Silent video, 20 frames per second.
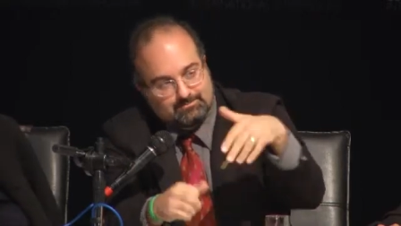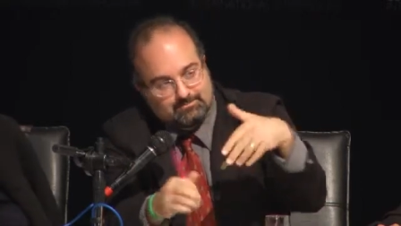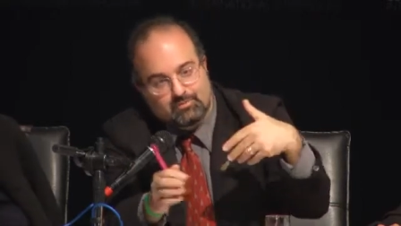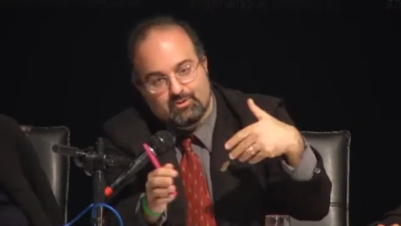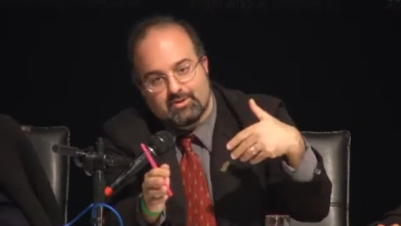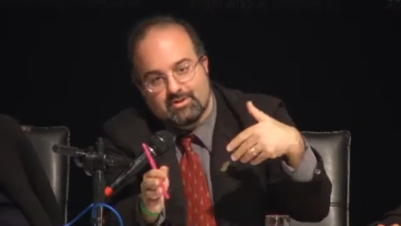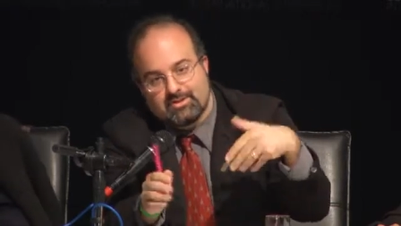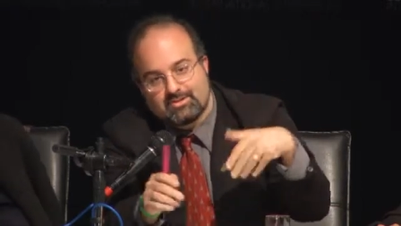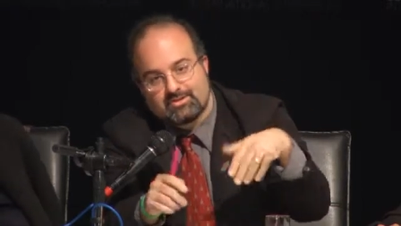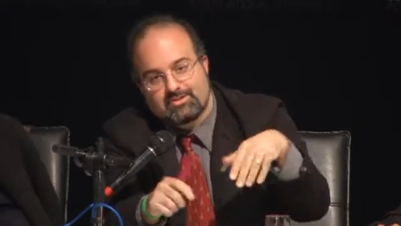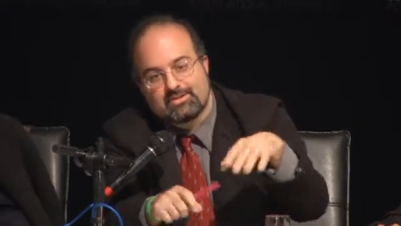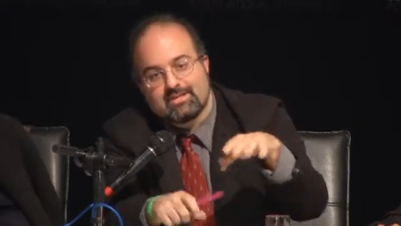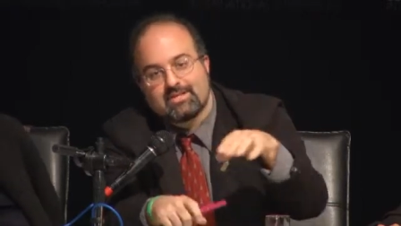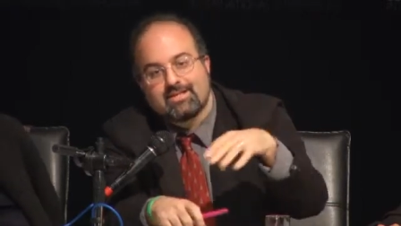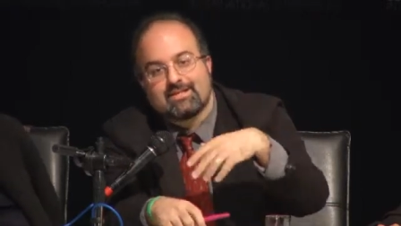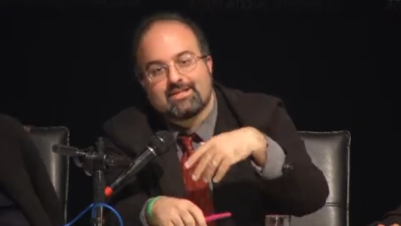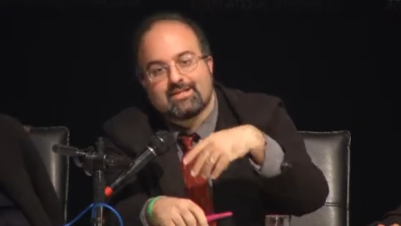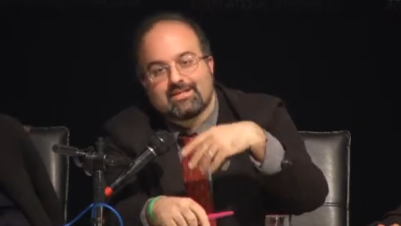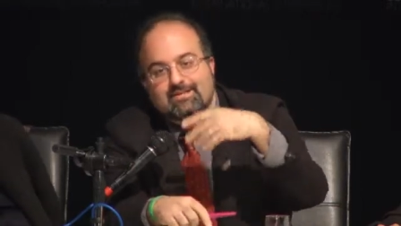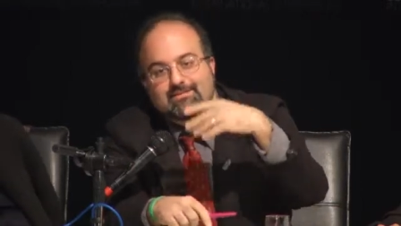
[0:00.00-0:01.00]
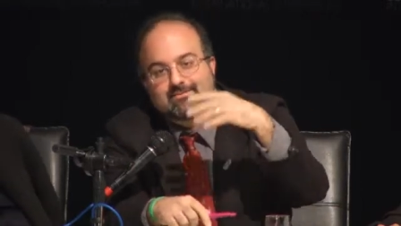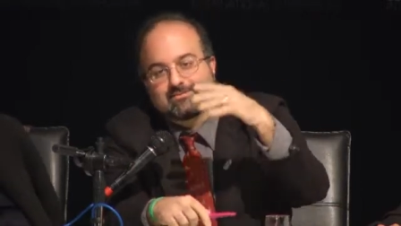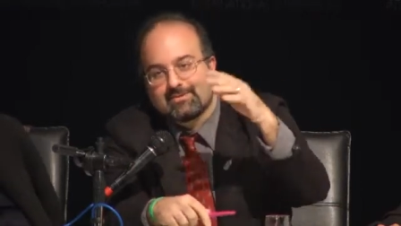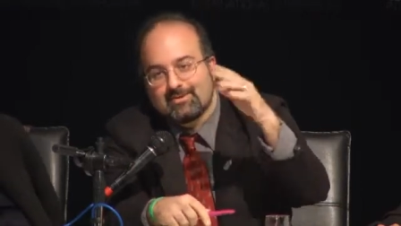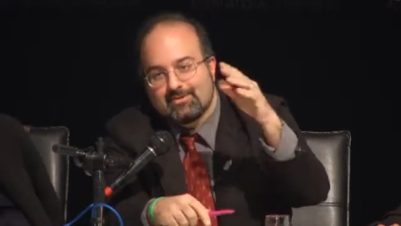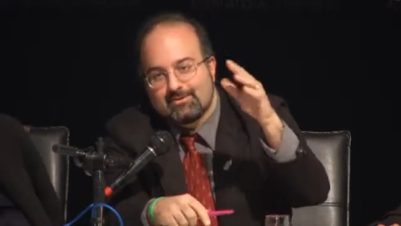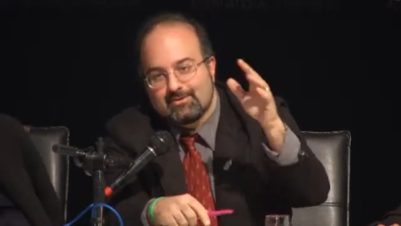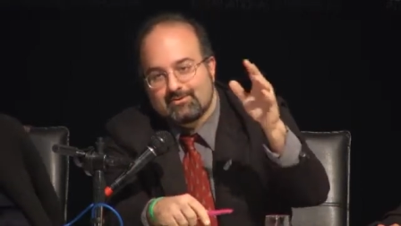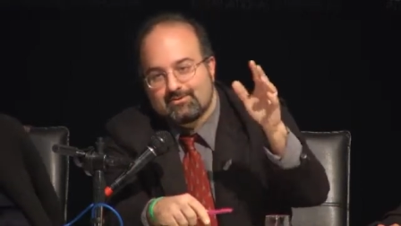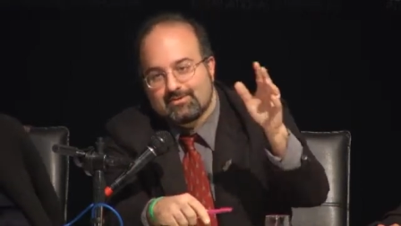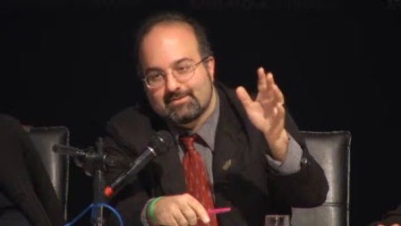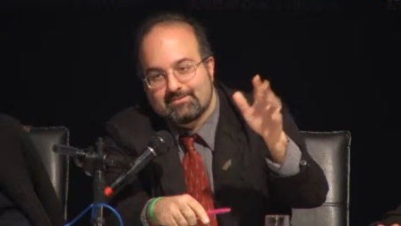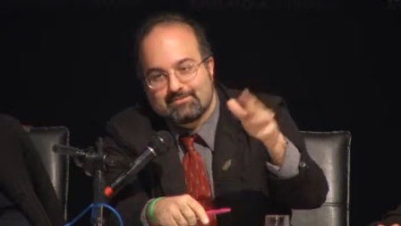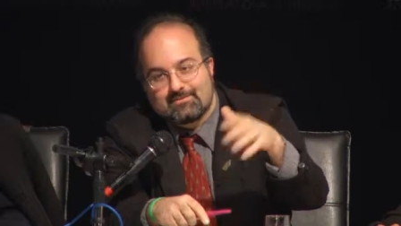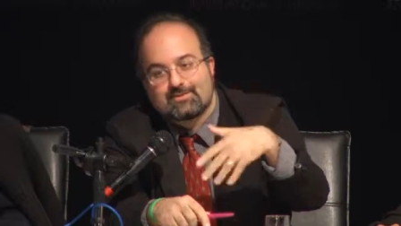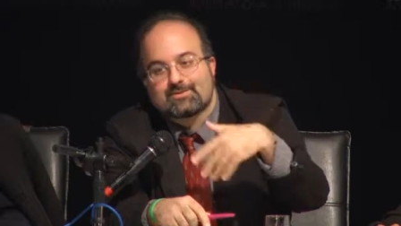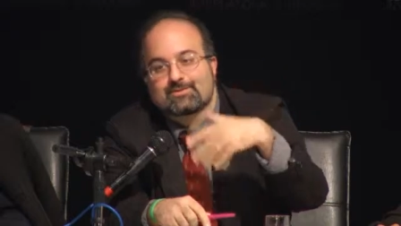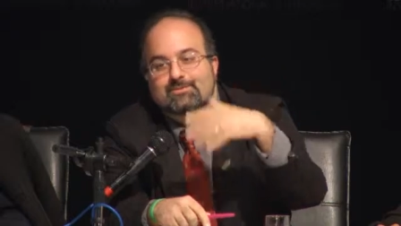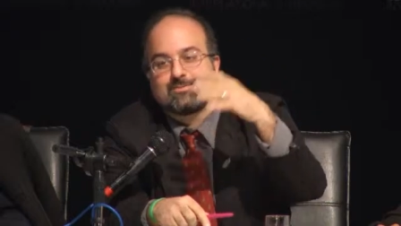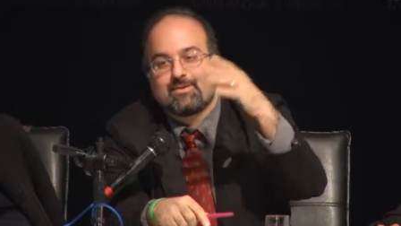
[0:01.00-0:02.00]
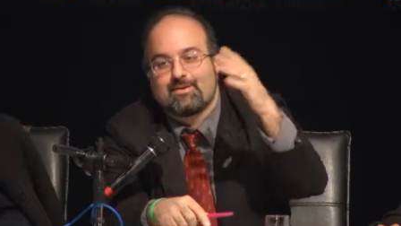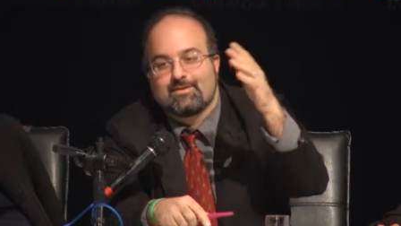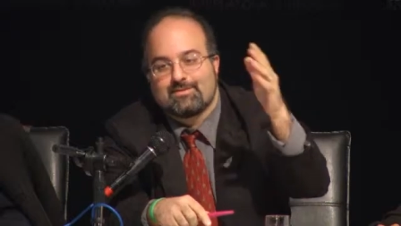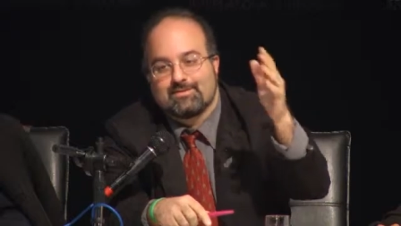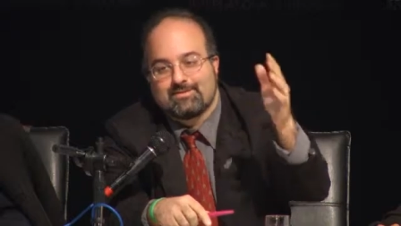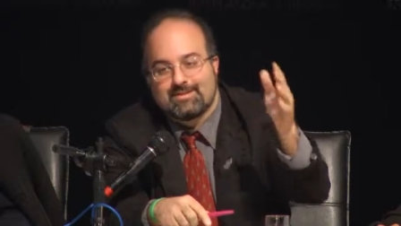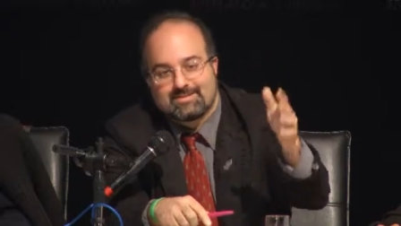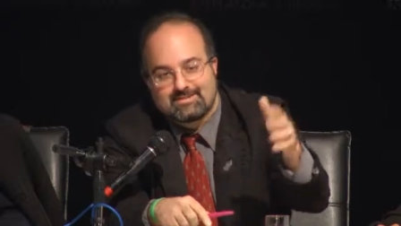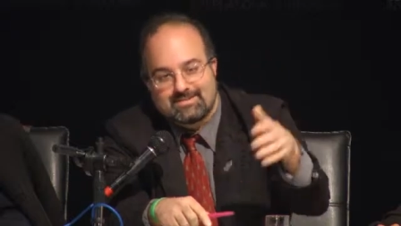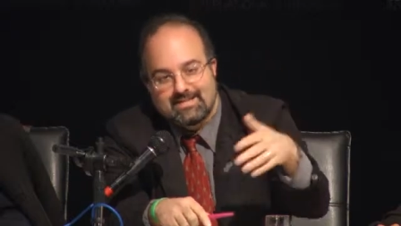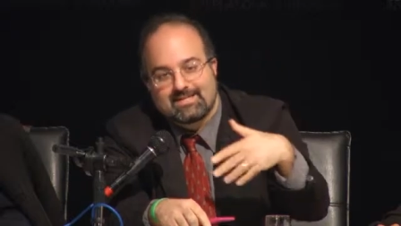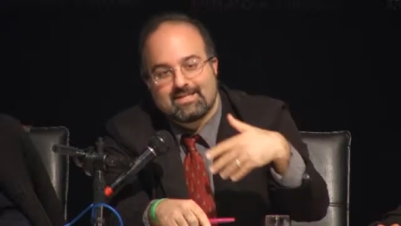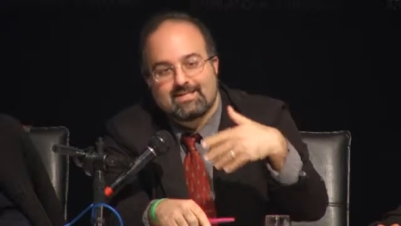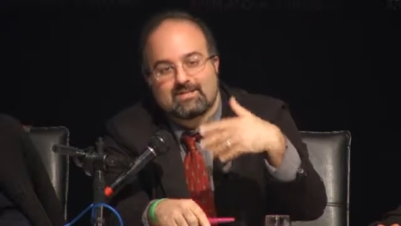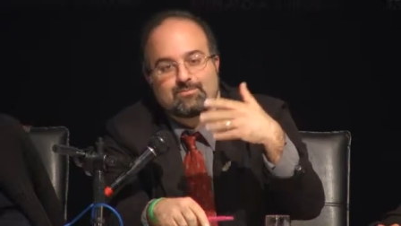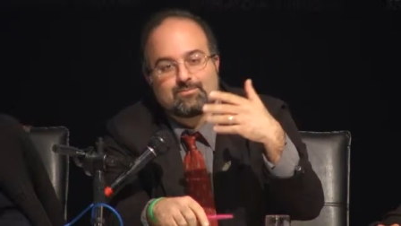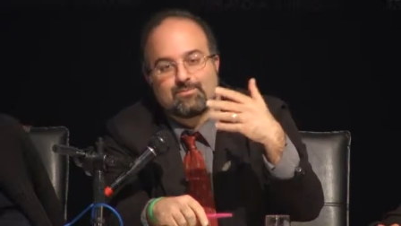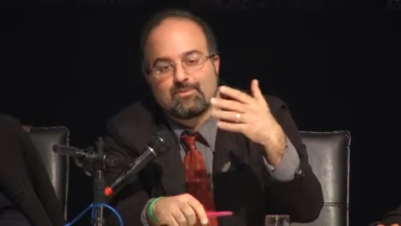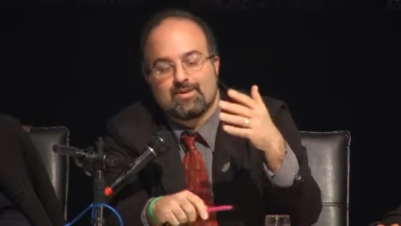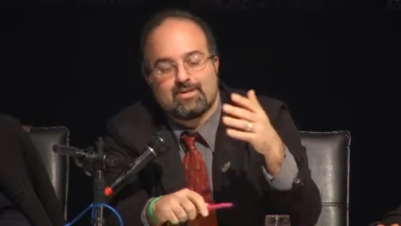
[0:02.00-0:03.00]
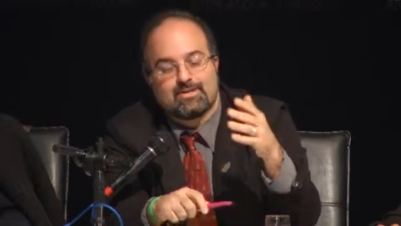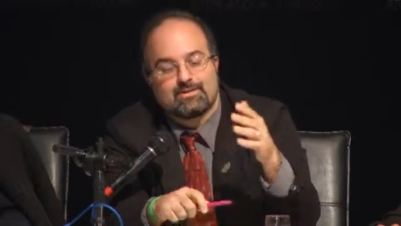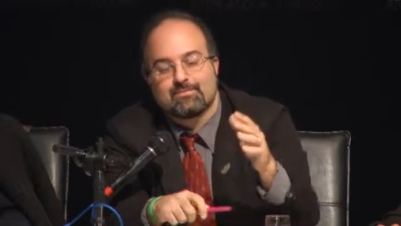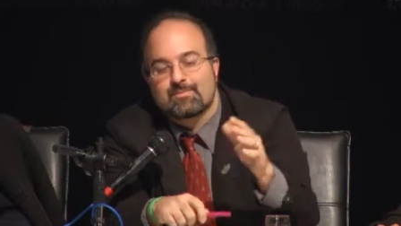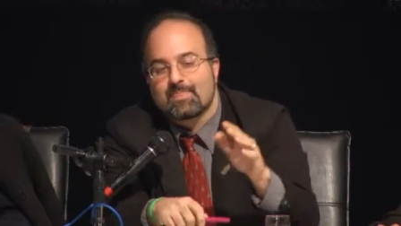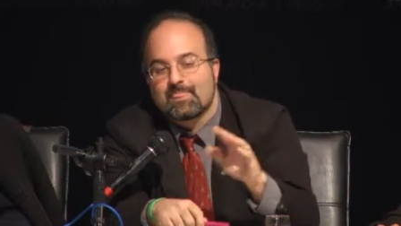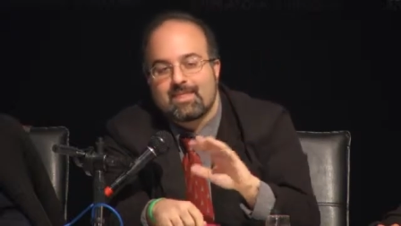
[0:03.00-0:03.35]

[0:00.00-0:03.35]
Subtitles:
Bridge, you know, the first one, the second one.